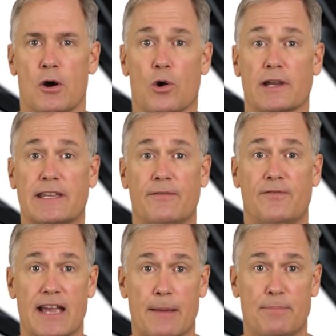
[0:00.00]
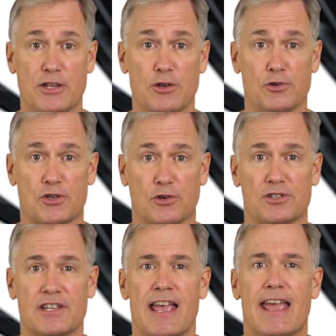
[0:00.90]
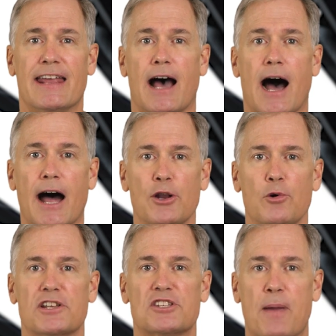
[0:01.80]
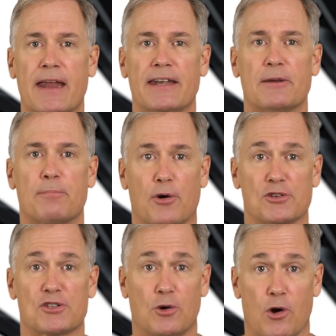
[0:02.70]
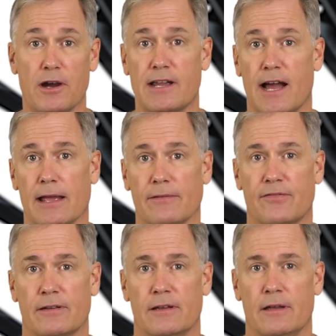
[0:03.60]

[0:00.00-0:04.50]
or give VIP users an auto-expanding personal archive.